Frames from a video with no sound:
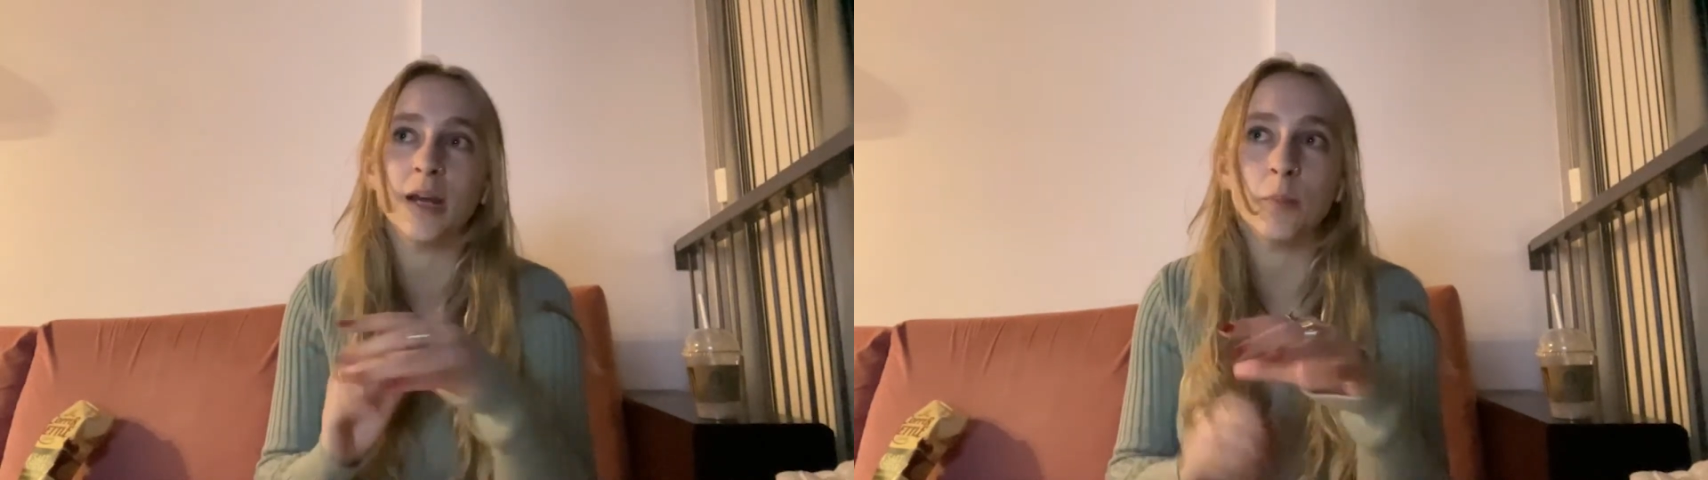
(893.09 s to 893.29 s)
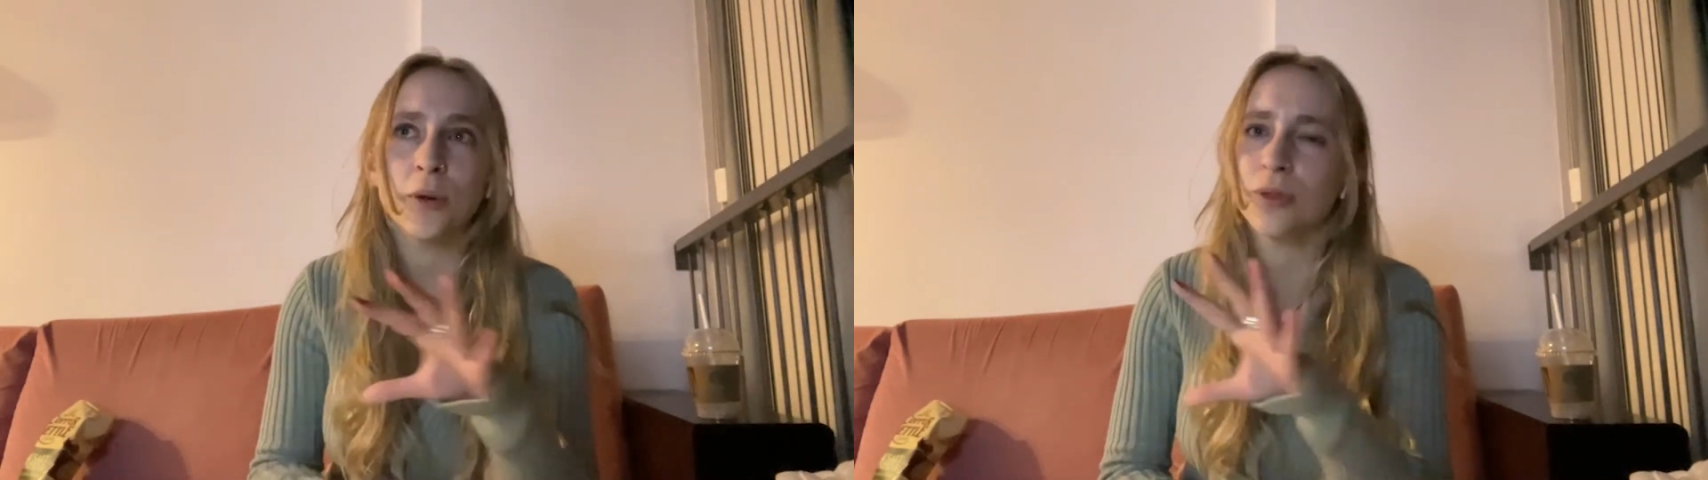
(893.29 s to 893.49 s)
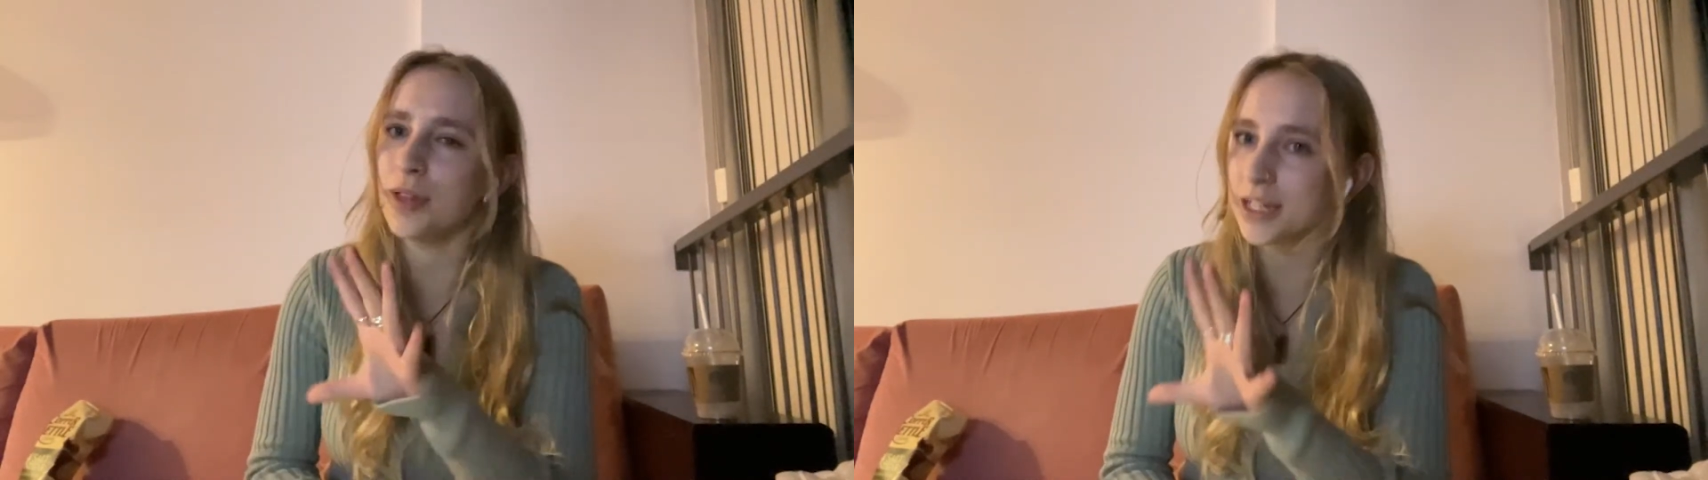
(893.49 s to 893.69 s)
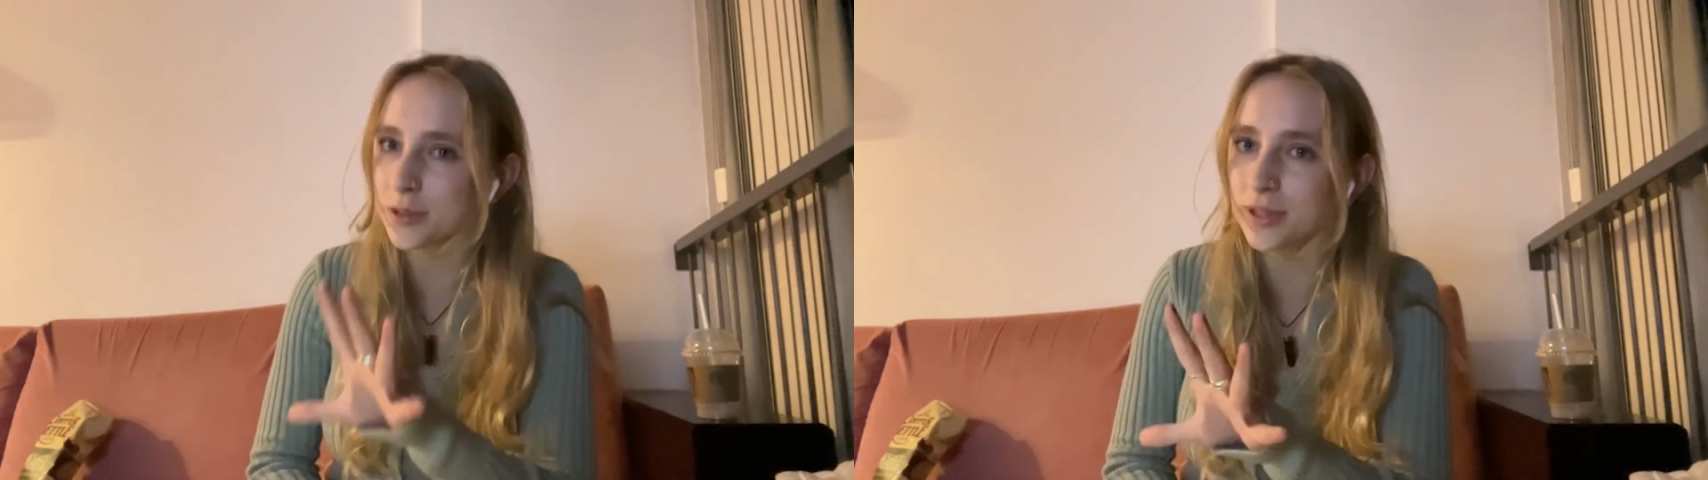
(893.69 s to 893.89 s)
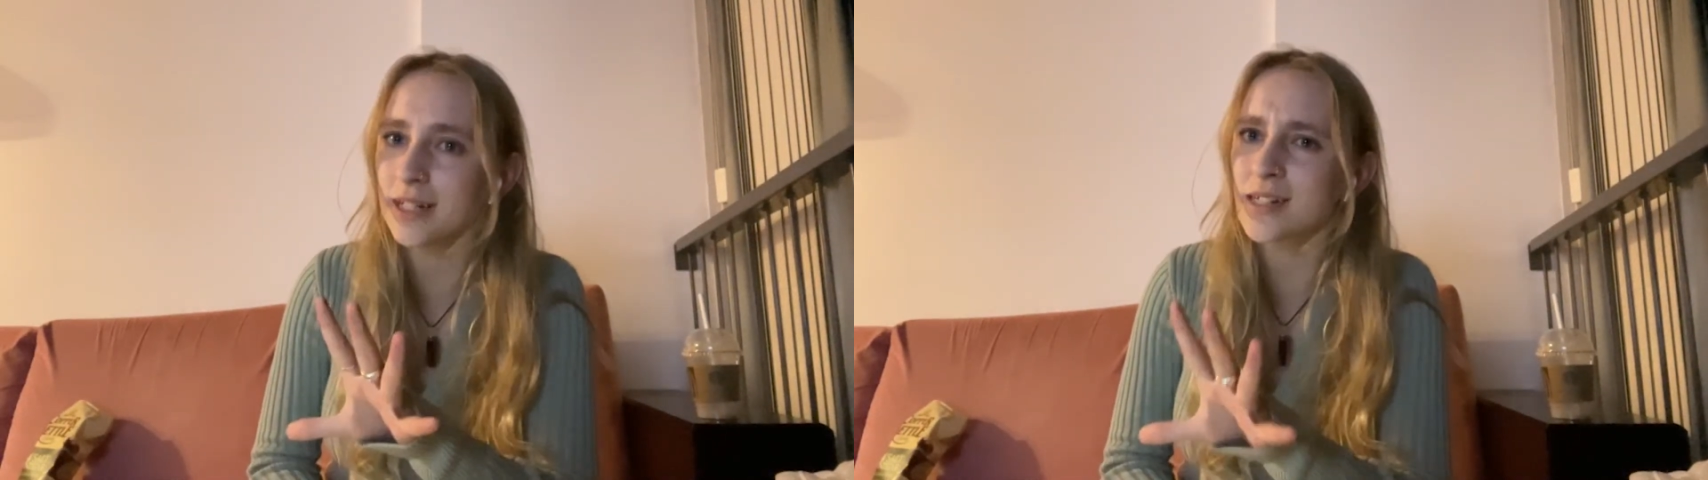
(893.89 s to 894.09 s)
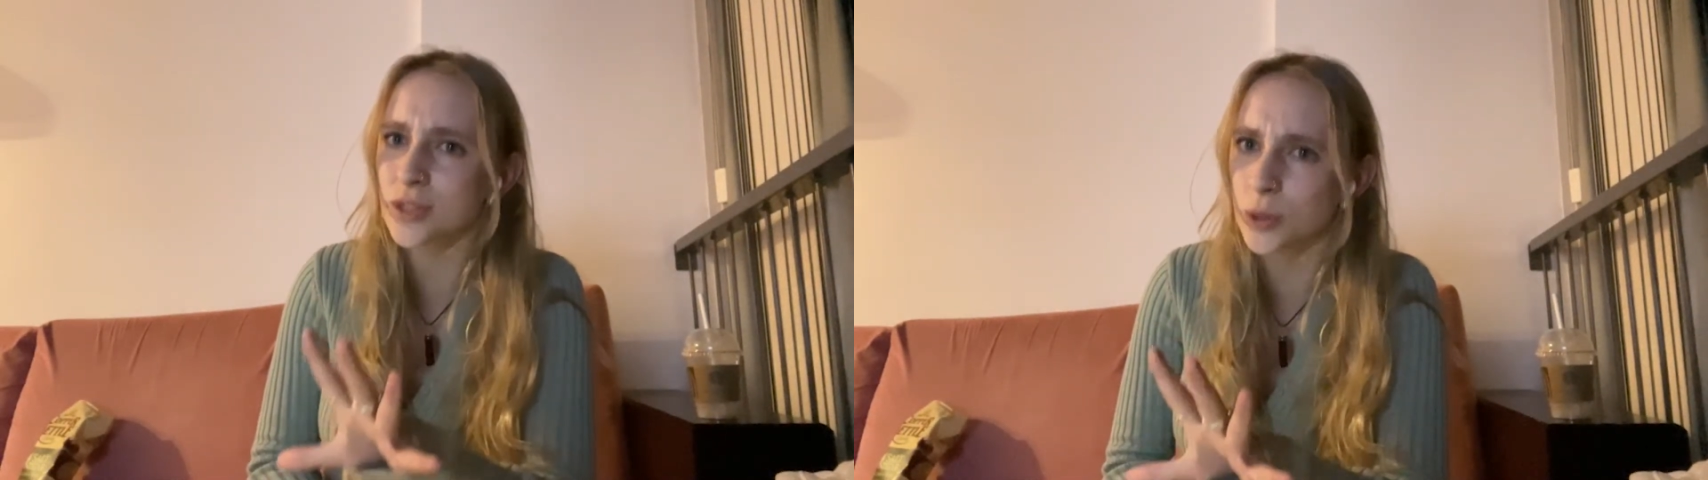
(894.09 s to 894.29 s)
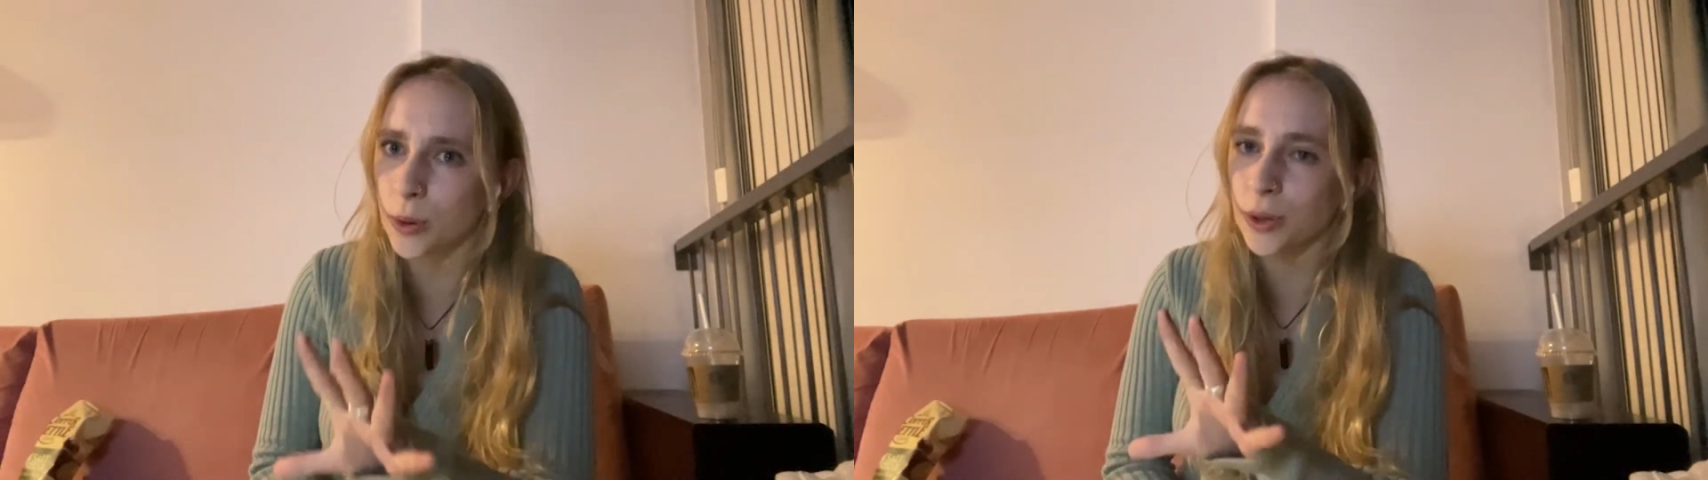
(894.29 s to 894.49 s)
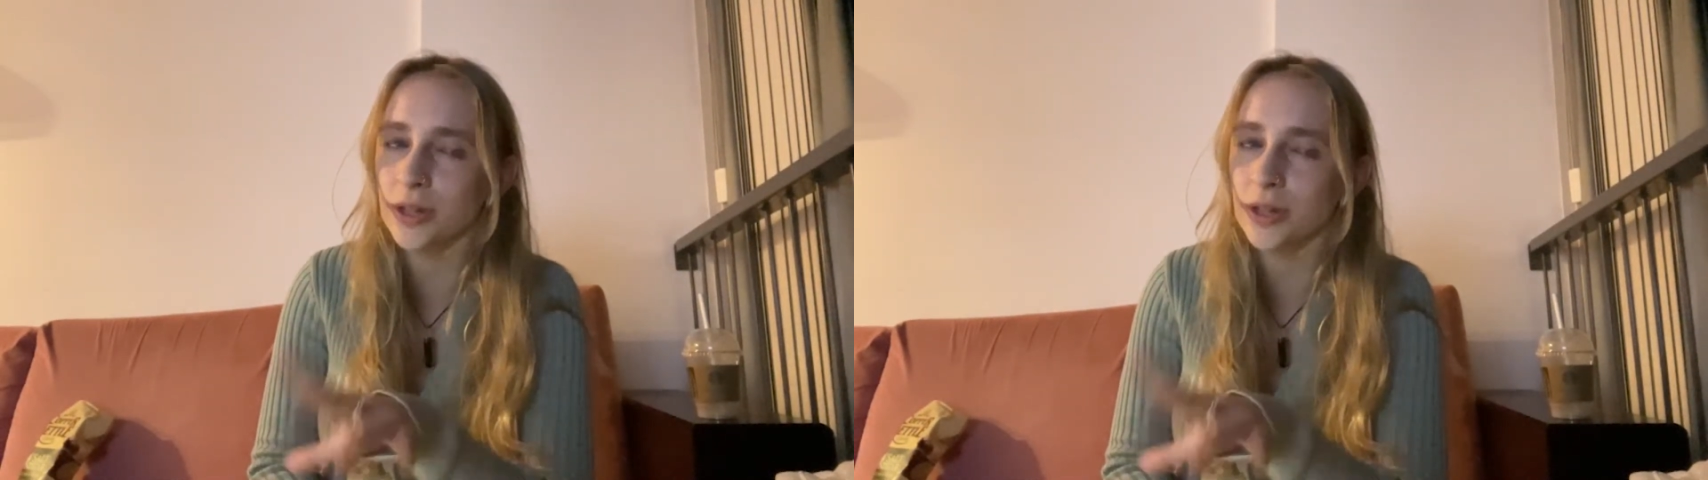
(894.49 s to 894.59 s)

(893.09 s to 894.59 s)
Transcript: They both liked what they saw